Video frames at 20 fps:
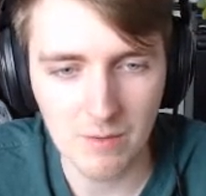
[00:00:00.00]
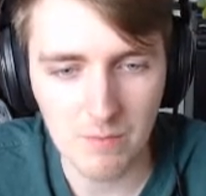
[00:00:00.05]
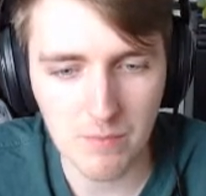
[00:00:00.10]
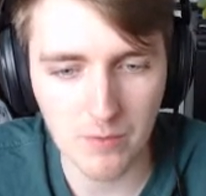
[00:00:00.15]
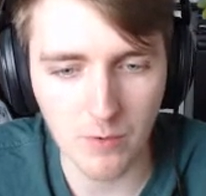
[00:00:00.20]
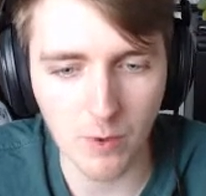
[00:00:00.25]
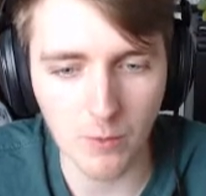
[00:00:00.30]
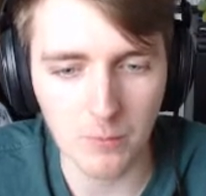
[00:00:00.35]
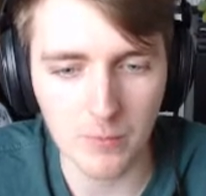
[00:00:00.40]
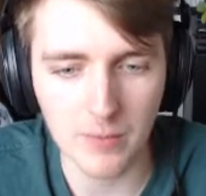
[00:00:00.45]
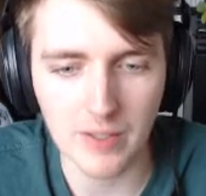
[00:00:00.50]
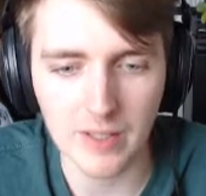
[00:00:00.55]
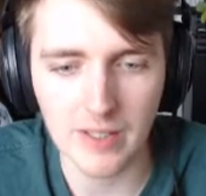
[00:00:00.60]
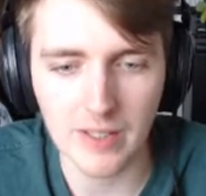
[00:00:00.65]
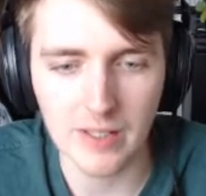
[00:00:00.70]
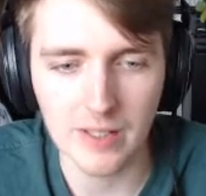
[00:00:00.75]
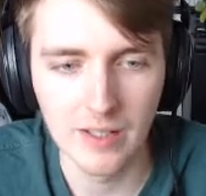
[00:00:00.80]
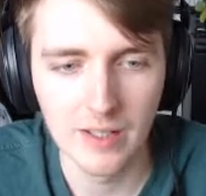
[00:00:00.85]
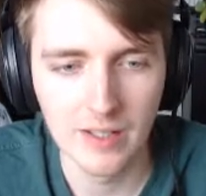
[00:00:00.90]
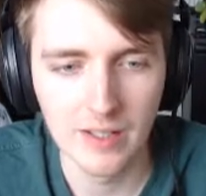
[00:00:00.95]

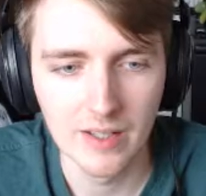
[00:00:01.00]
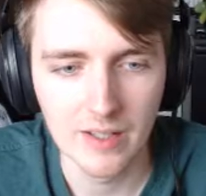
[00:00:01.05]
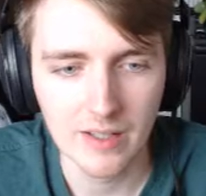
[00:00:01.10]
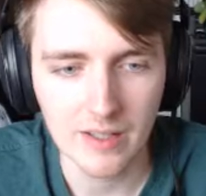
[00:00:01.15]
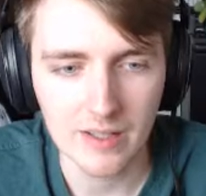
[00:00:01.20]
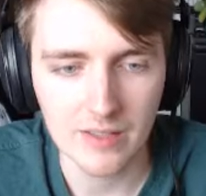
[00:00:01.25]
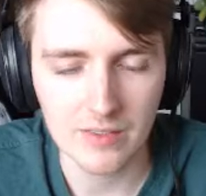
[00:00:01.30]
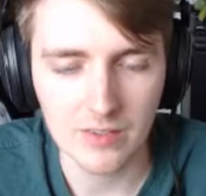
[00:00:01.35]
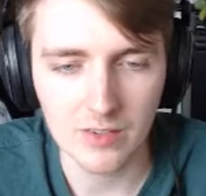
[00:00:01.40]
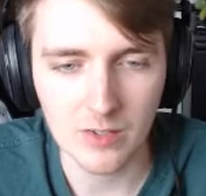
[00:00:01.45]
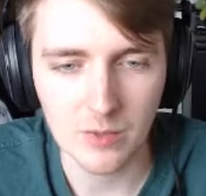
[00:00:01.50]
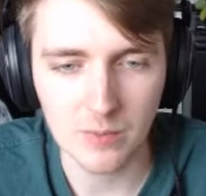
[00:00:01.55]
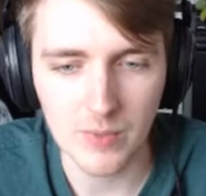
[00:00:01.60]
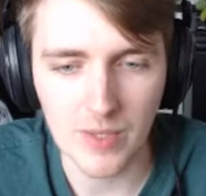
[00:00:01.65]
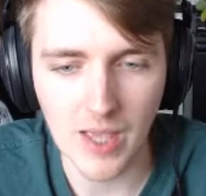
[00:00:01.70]
properly is going to be